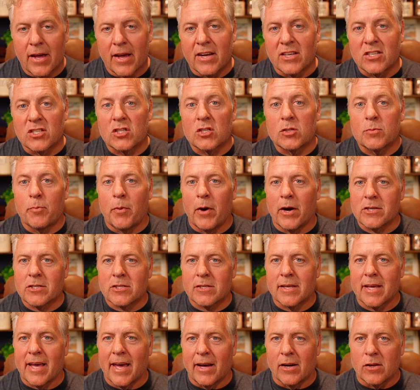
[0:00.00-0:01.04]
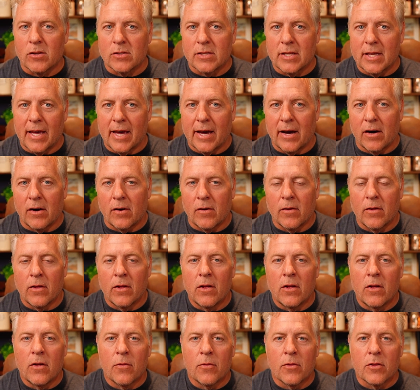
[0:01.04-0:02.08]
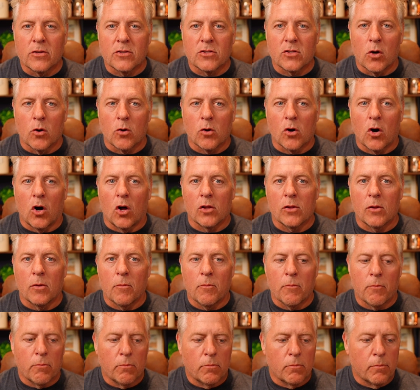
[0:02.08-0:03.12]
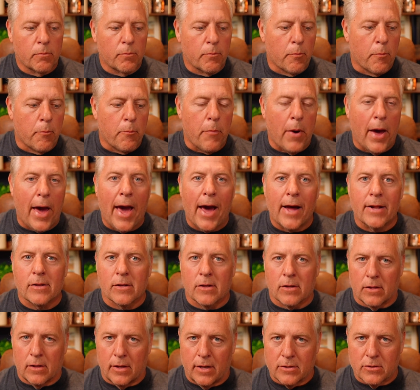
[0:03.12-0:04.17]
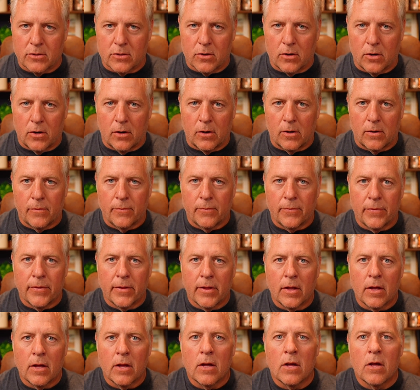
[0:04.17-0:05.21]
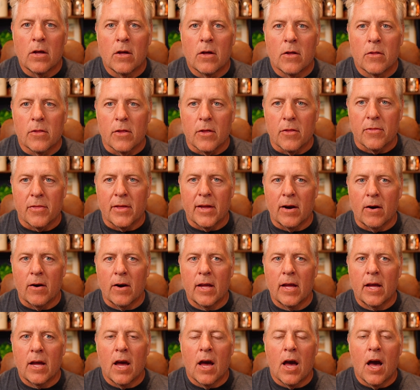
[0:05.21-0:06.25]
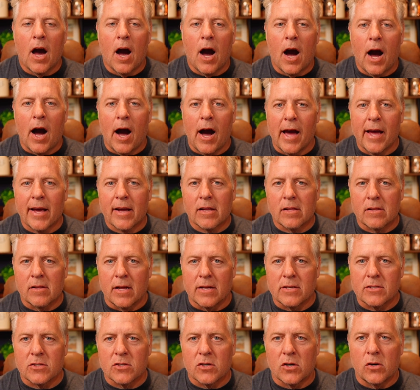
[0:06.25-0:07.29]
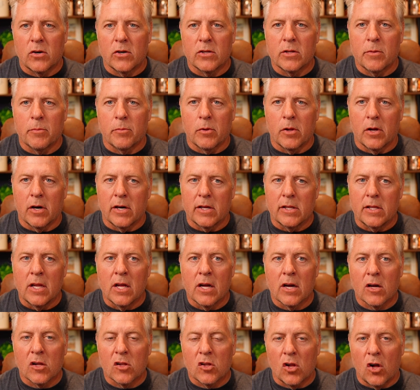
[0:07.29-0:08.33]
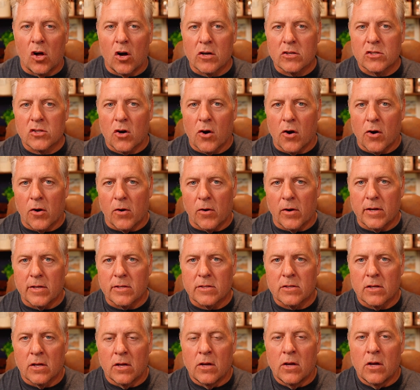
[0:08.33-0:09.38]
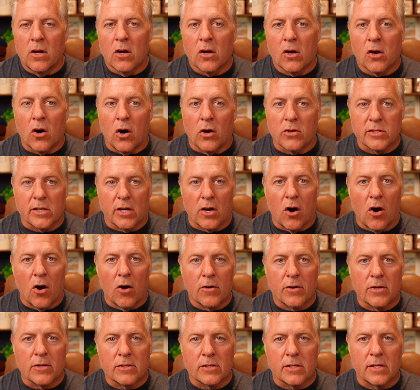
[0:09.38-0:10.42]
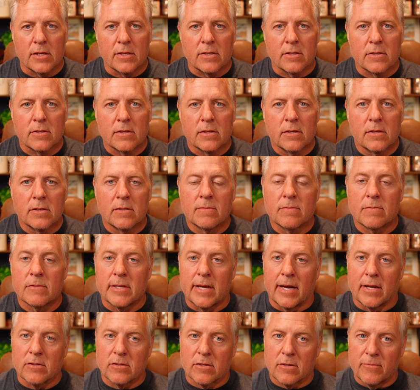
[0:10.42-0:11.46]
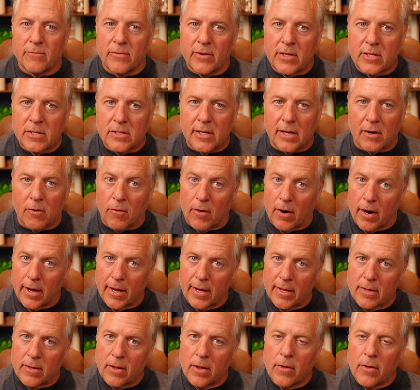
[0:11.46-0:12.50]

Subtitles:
especially LDL, the so-called bad cholesterol. The theory: high cholesterol in the blood clogs arteries, causing heart disease. Sounds convincing, right?